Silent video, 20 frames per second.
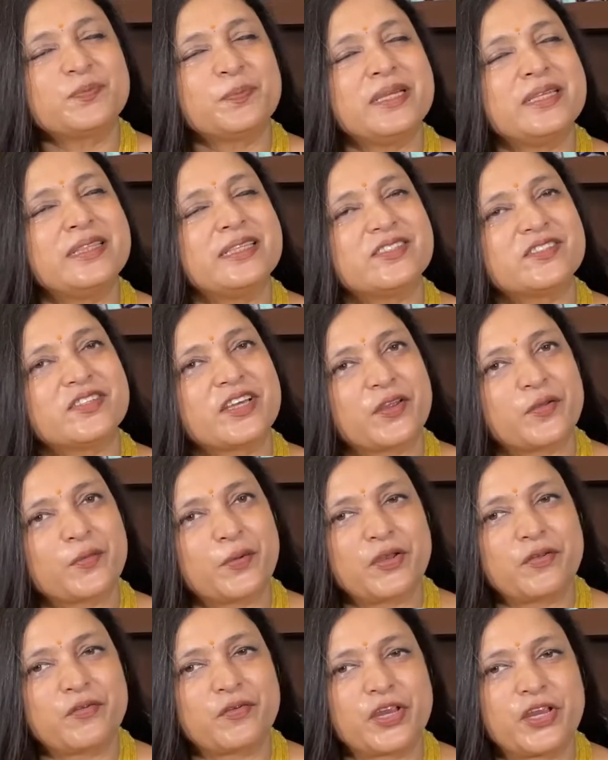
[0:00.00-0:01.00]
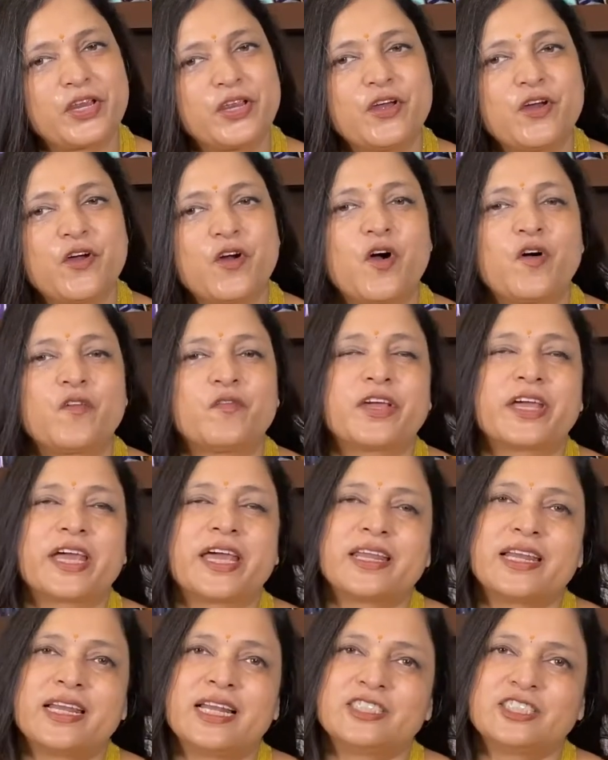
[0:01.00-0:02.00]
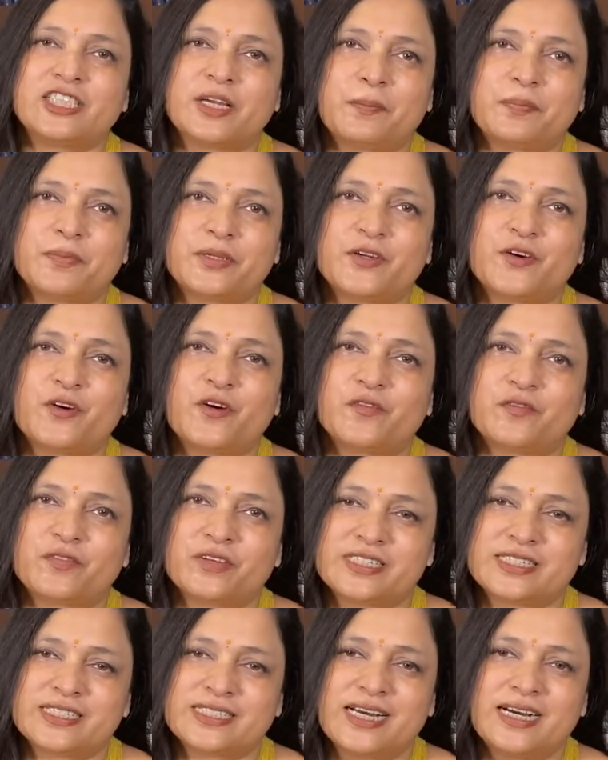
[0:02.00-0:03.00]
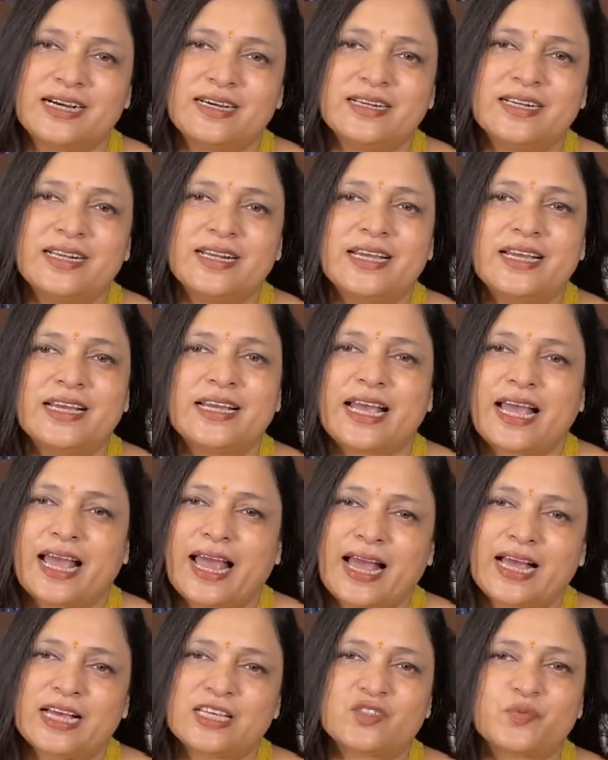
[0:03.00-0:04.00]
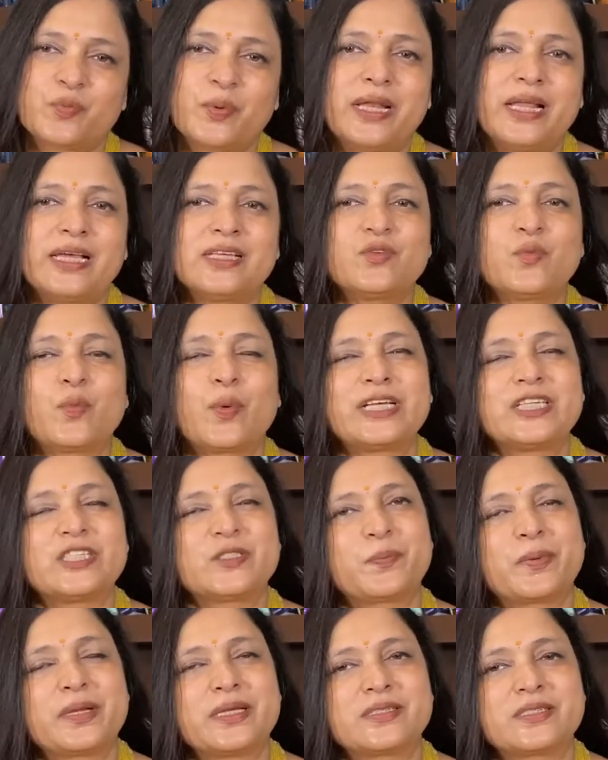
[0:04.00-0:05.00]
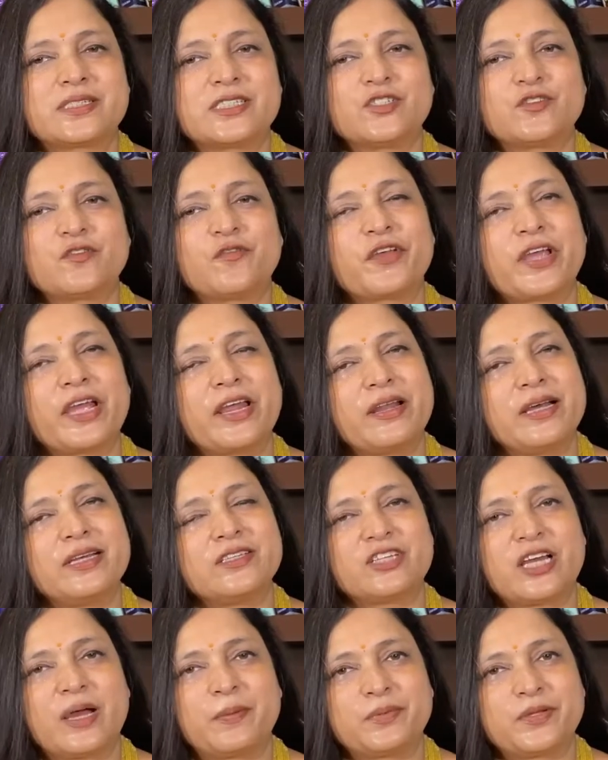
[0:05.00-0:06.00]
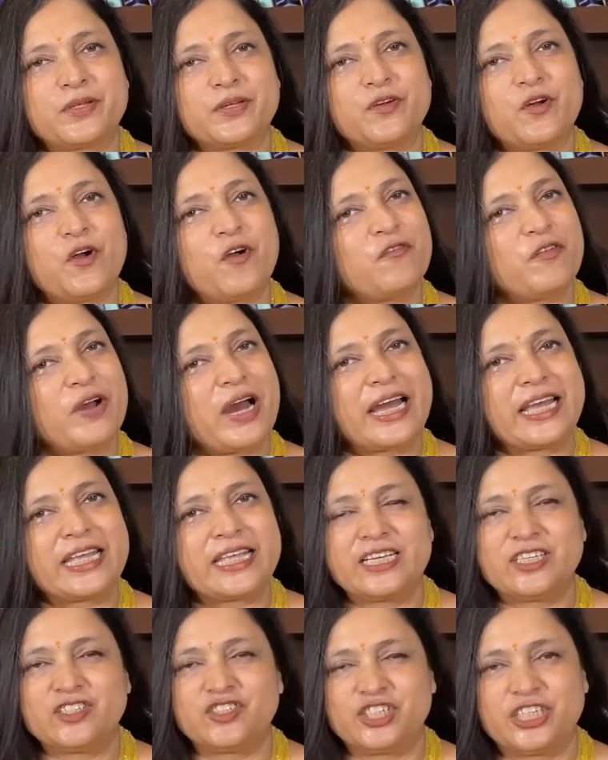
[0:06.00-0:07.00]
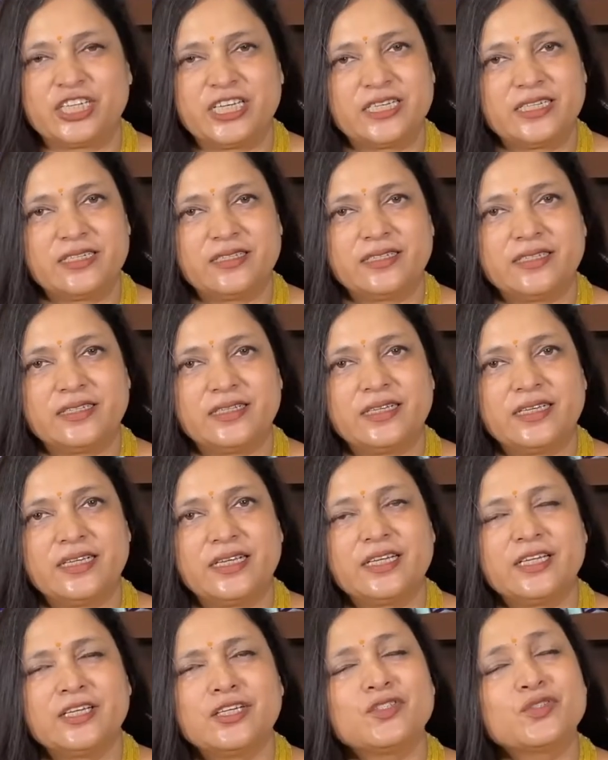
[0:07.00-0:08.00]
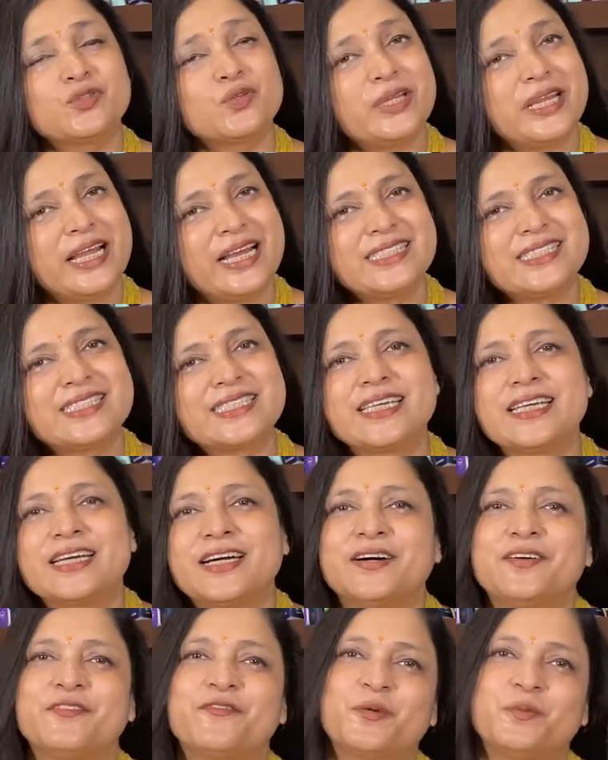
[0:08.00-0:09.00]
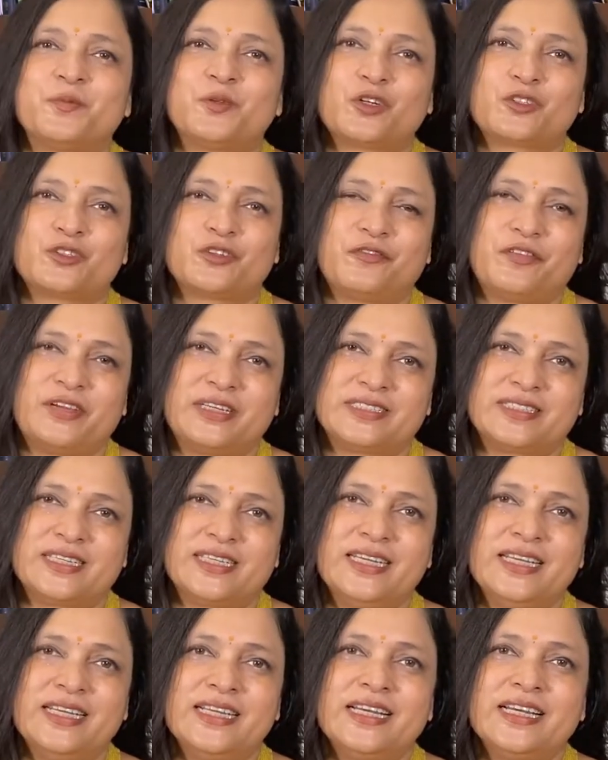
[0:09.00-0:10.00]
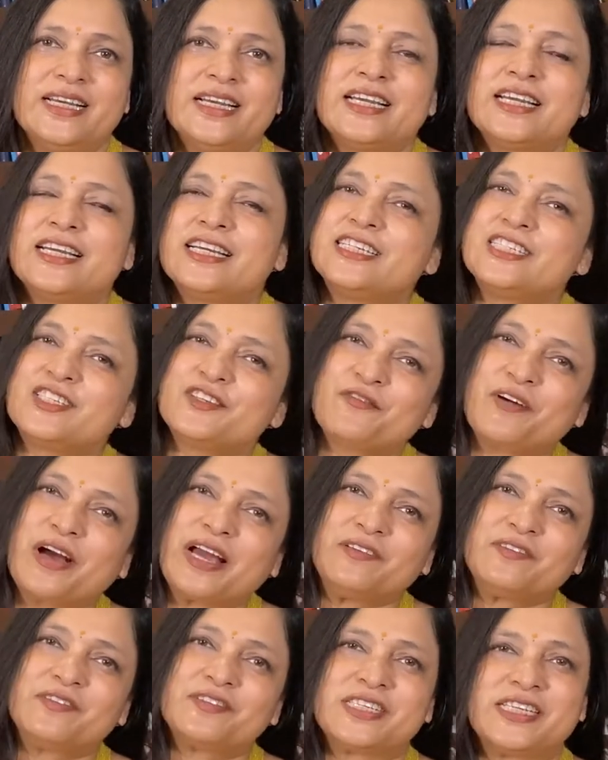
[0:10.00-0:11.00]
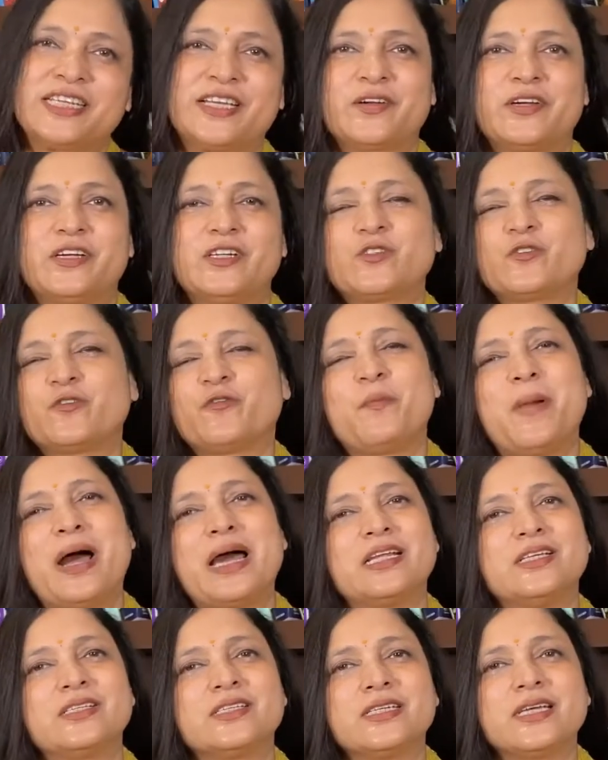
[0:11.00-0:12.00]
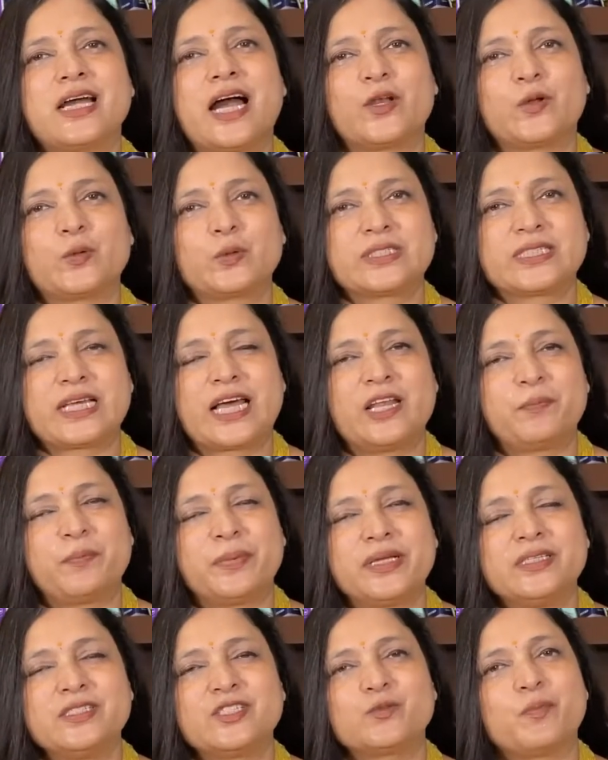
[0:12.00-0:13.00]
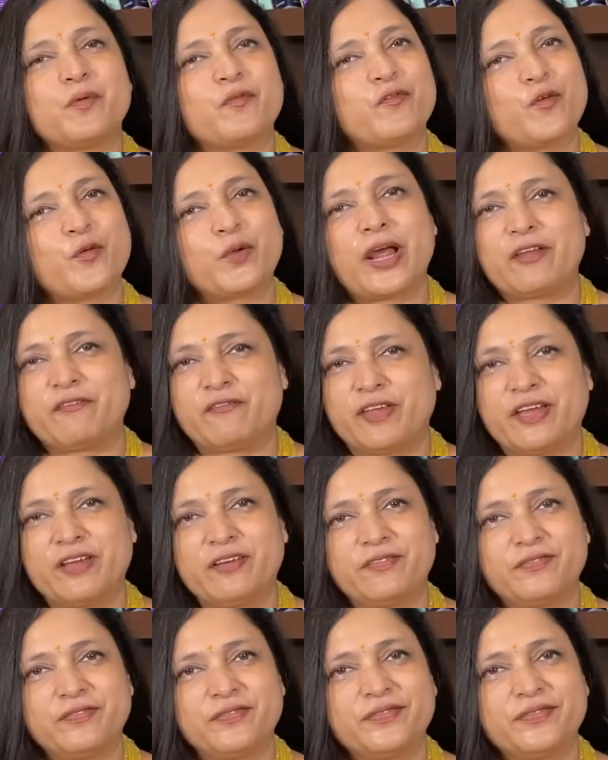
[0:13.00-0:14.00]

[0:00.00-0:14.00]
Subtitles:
been the Secretary of the Kerala Chapter of SR as well as the Vice President of Kerala Chapter of IAGA. So let's hear from Dr. Fessy his 5 secrets of managing hydrosalpinx before IVF.